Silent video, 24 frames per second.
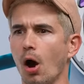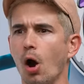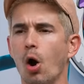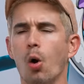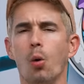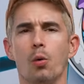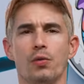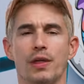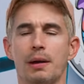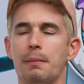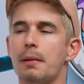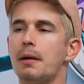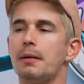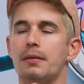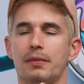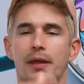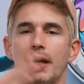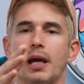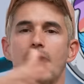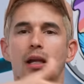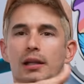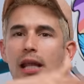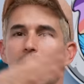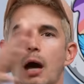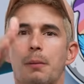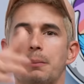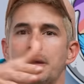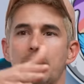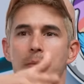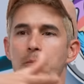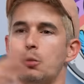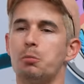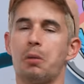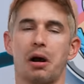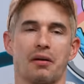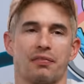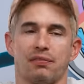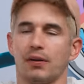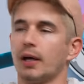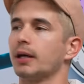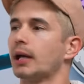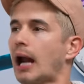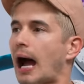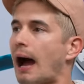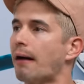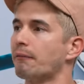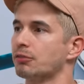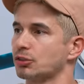Oh, they made they allowed me to move my
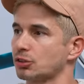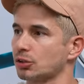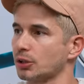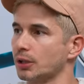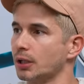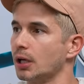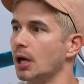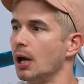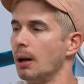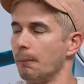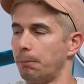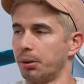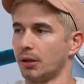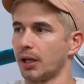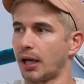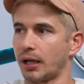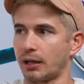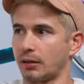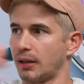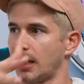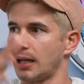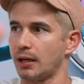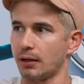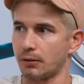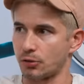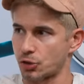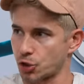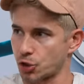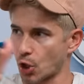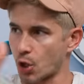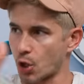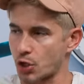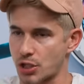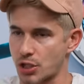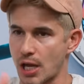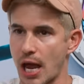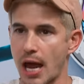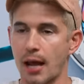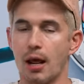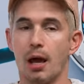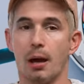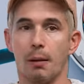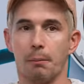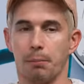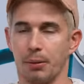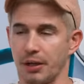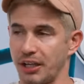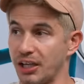flight, obviously, but like they didn't charge that.
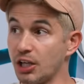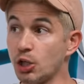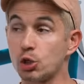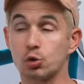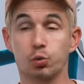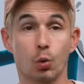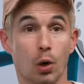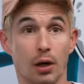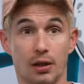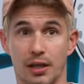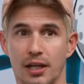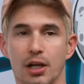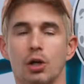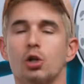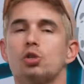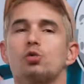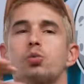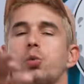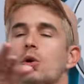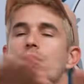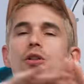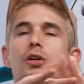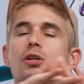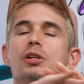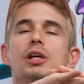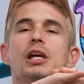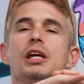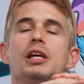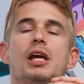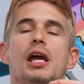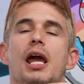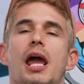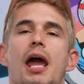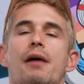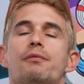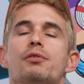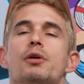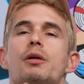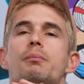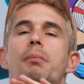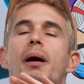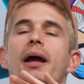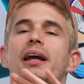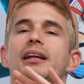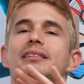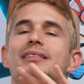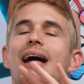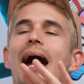But here's where here's where the every
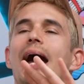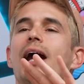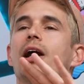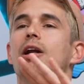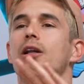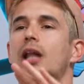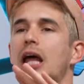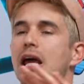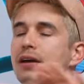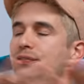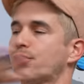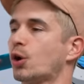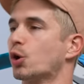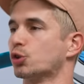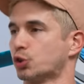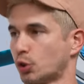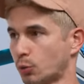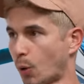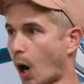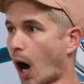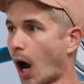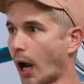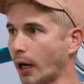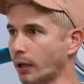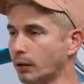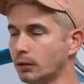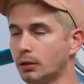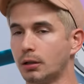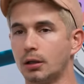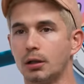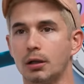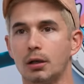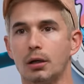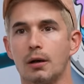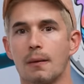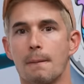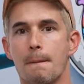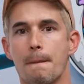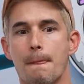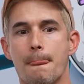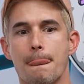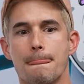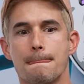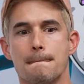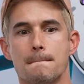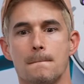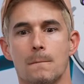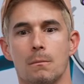my entire life goes awry. Yeah.
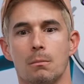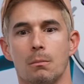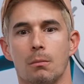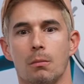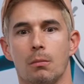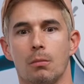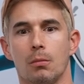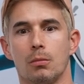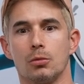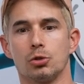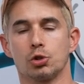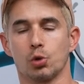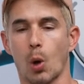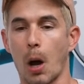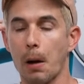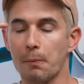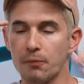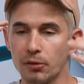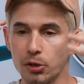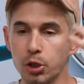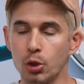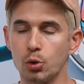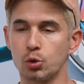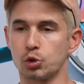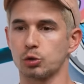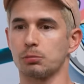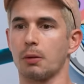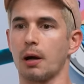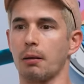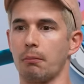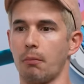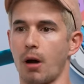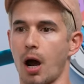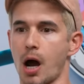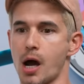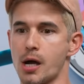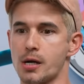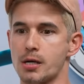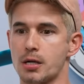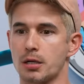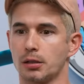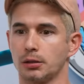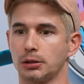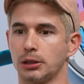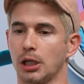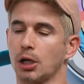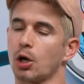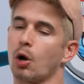So I'm losing my mind,
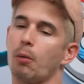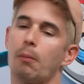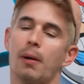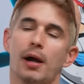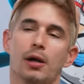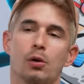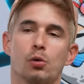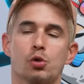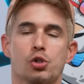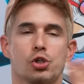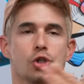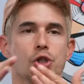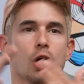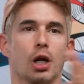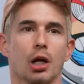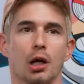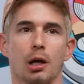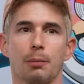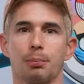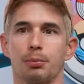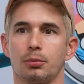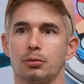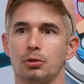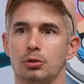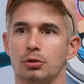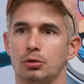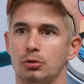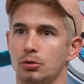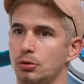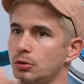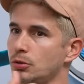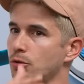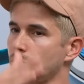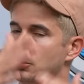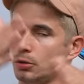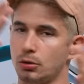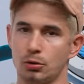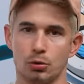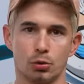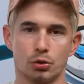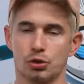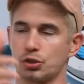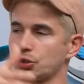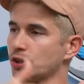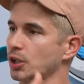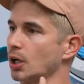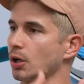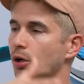and I go, Michael, shut up you
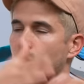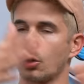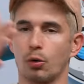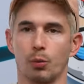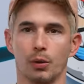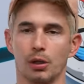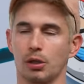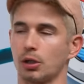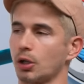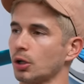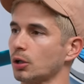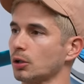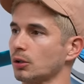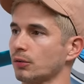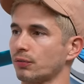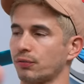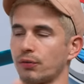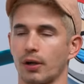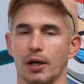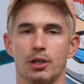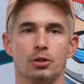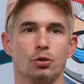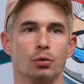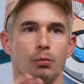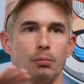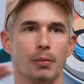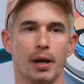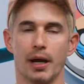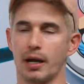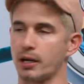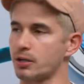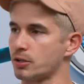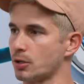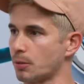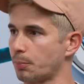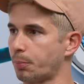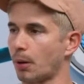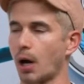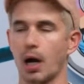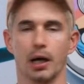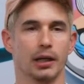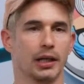just get on a really early flight. You'll make it to the podcast.